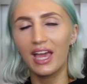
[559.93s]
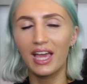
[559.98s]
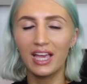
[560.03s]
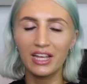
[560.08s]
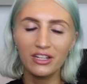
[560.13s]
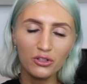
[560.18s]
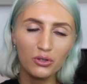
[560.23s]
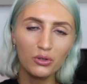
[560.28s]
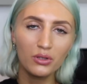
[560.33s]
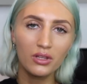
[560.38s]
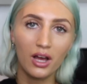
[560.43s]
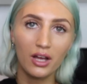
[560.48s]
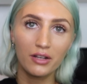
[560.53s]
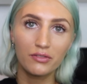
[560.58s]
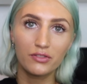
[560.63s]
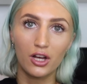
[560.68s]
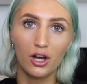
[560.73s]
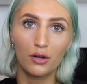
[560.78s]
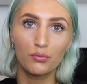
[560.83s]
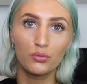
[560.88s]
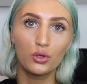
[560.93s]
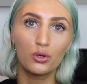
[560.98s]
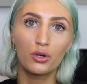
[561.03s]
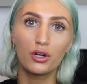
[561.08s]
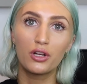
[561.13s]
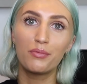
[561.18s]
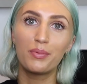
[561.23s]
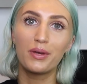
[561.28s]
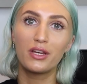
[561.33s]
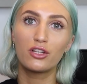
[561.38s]
In your lifetime, you're
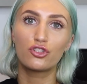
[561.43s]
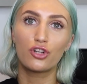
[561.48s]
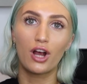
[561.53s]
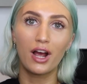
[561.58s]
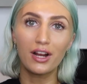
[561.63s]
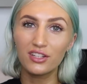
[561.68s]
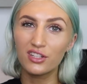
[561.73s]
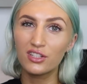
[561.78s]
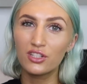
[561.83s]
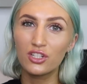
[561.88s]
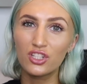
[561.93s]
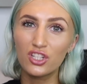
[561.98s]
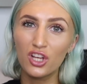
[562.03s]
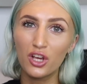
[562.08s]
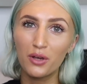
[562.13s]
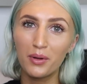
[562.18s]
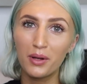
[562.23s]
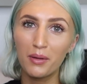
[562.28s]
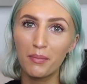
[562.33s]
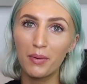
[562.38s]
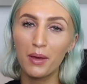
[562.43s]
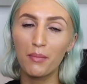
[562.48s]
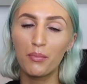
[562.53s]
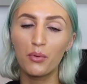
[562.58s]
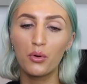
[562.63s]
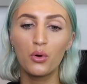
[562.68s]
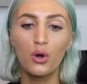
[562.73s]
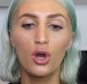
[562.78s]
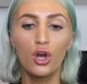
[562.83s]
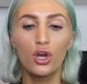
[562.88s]
going to be attracted to so many
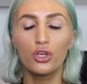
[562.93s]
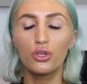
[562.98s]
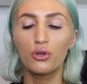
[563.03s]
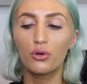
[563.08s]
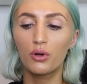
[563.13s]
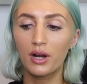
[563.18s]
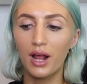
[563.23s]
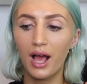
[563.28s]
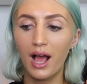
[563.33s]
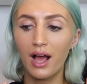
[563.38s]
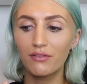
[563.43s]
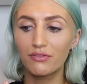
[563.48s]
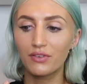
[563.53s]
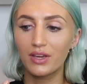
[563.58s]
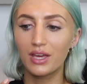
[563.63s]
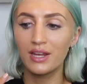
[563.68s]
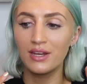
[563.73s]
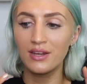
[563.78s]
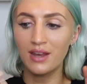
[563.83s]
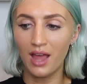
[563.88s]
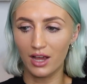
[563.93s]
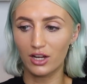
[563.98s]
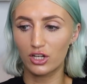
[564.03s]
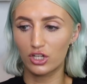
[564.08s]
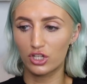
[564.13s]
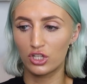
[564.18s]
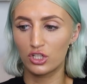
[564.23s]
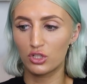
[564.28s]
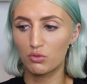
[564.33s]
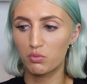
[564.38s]
people. You're going to have
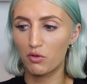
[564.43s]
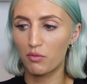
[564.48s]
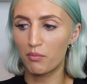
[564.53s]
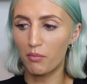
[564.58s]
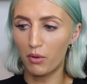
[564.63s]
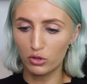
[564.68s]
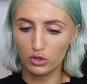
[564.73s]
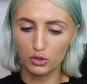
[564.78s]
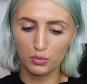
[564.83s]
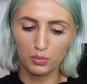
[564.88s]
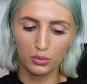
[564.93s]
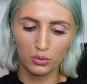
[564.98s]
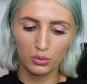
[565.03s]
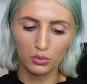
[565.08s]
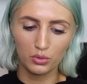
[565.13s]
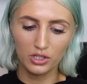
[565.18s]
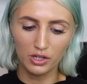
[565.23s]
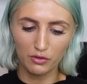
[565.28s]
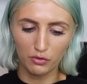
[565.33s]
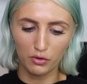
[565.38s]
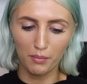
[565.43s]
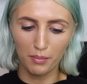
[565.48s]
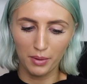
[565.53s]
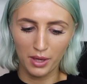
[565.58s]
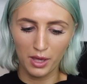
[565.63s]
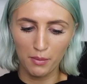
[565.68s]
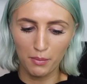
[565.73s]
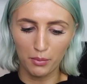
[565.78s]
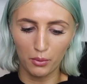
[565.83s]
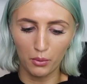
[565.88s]
connections with multiple different
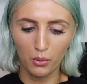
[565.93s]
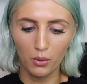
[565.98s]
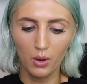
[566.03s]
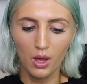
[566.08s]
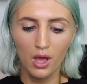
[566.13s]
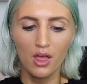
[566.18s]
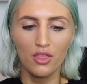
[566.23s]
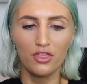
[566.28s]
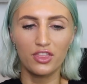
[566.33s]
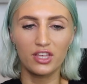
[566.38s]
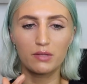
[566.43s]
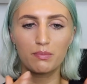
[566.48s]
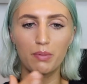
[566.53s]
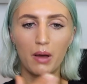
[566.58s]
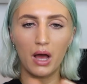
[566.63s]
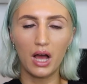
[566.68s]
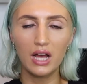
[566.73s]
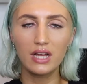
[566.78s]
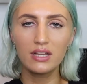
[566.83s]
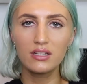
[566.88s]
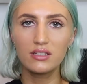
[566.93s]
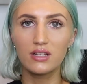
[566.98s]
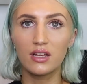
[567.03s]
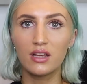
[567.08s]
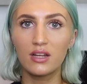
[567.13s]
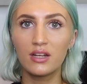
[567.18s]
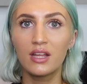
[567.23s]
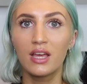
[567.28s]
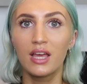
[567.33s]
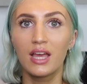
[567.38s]
people. This
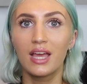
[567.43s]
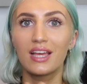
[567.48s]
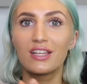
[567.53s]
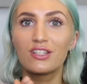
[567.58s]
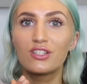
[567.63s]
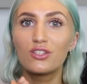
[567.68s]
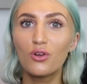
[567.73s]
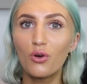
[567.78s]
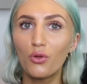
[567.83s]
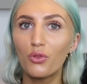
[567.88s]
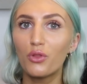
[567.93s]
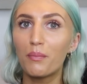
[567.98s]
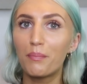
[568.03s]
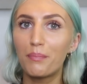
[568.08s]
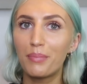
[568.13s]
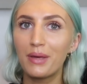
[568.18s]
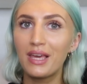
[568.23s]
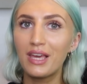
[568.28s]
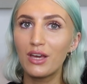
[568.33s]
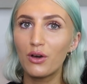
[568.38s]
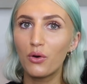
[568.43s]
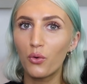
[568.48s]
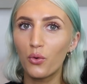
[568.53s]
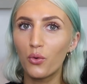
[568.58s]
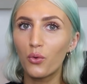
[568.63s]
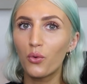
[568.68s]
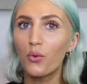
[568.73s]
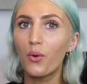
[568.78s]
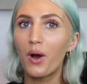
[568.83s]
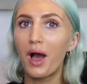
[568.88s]
person is not the be
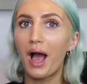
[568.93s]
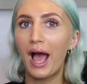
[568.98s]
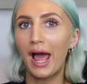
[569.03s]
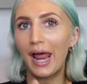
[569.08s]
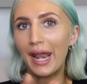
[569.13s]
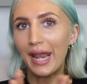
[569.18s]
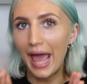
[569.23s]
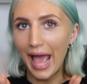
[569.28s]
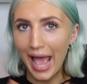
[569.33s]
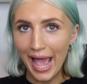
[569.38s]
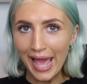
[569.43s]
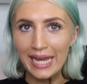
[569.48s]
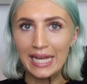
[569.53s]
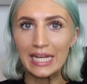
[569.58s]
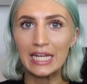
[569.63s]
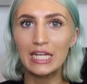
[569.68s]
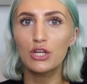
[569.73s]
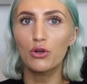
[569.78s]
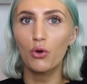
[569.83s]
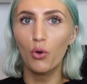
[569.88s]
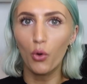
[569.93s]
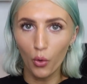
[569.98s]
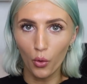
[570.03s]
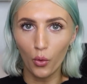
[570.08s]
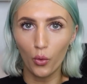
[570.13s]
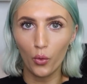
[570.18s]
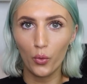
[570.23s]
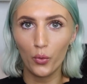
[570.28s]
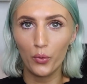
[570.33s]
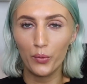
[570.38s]
all and end
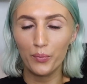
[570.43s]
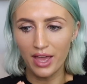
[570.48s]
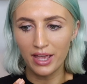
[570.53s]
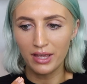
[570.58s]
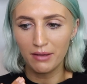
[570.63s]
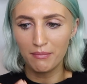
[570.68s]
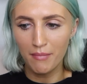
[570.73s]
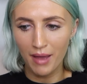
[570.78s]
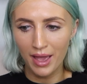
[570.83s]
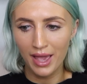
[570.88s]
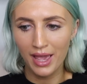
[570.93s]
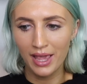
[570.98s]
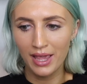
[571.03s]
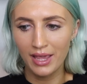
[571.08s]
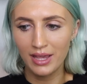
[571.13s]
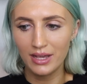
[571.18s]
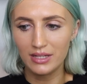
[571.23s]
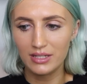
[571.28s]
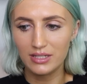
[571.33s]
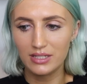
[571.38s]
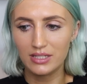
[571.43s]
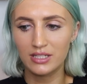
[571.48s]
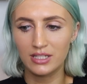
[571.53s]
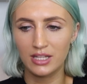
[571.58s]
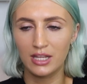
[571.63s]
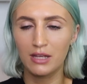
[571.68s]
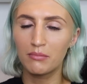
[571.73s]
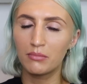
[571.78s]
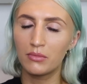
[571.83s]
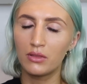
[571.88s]
all. They may
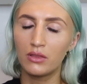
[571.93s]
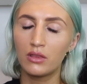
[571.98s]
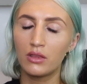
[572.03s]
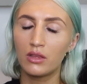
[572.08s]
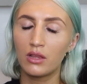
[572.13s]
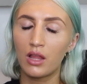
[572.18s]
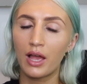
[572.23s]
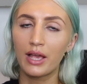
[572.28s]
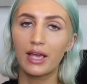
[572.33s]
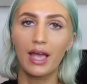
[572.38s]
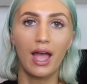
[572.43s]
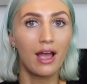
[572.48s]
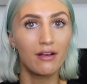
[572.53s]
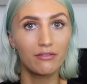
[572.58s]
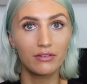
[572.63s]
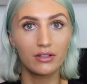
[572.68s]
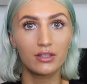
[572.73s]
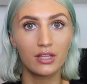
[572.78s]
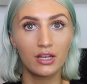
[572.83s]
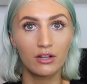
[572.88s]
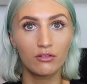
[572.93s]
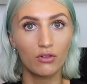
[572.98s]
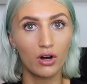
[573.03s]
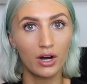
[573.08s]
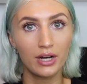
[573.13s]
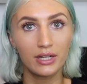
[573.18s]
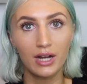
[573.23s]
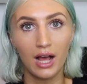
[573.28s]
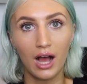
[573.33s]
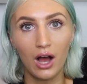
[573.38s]
seem like everything
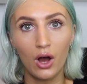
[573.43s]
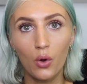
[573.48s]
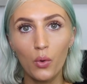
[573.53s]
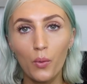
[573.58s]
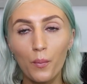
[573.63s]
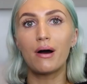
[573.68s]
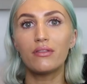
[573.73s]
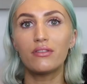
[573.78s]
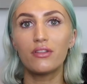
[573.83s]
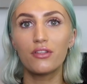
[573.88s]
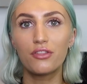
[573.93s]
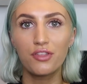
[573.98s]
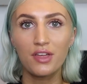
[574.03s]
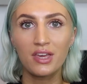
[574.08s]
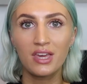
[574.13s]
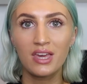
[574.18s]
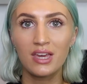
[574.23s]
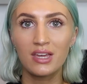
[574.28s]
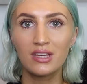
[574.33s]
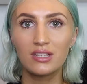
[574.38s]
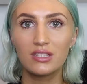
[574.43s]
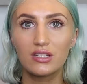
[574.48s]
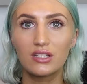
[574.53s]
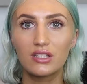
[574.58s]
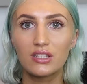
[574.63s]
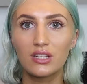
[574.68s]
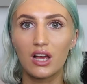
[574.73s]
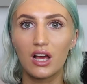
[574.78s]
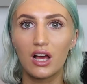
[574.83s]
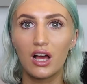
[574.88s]
right now, but the thing
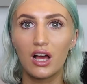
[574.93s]
is,